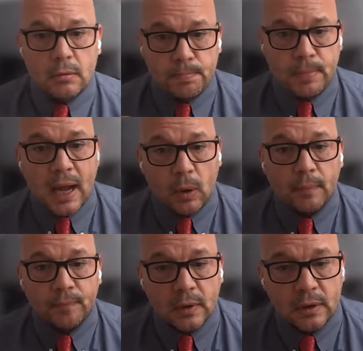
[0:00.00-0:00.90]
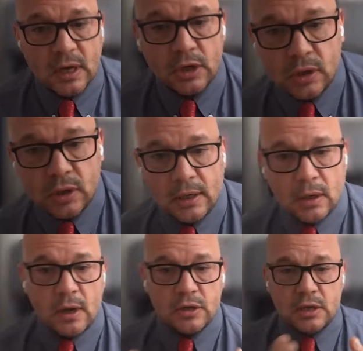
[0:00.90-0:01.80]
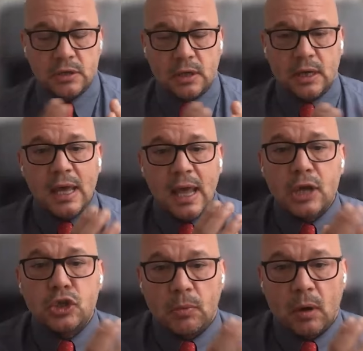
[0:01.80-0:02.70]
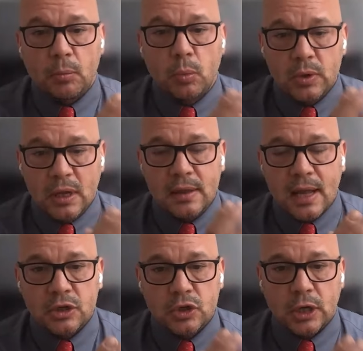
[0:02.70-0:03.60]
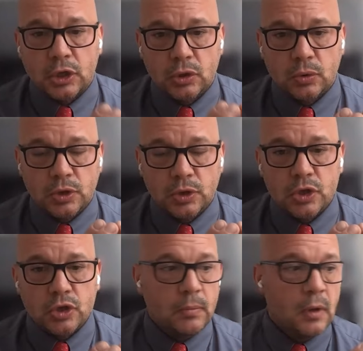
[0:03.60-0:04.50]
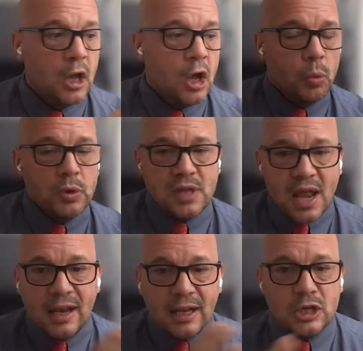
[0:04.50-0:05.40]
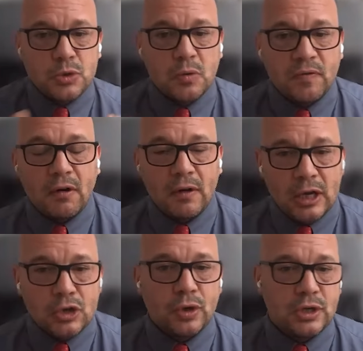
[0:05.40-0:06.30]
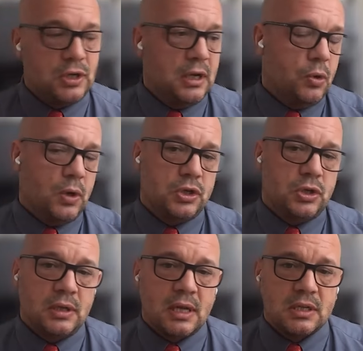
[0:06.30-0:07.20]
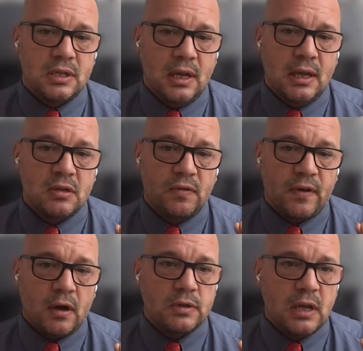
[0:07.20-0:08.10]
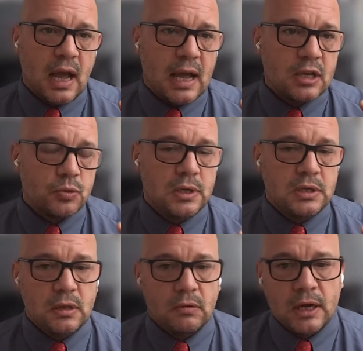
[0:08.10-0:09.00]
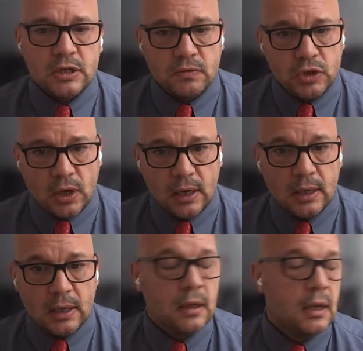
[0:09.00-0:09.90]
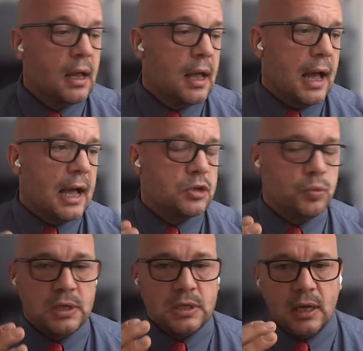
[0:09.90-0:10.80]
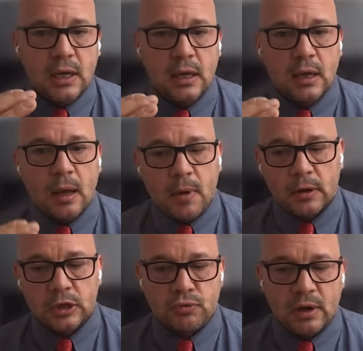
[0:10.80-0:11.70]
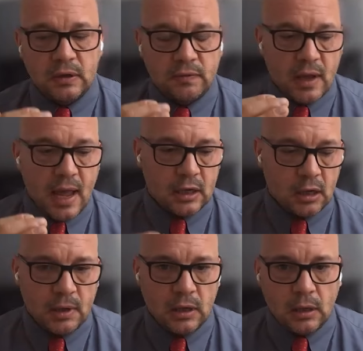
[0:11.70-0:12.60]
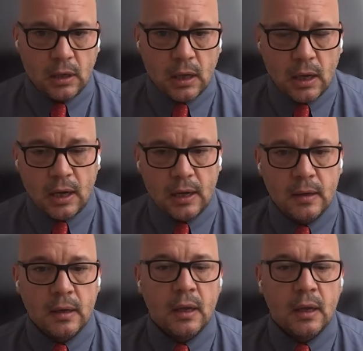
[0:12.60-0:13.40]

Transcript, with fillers: power, essentially, you know, as, as the key hegemon within that international system, which then leads to a very interesting question, doesn't it? Insofar as, as we see the rise of China, as we see America's relative economic decline,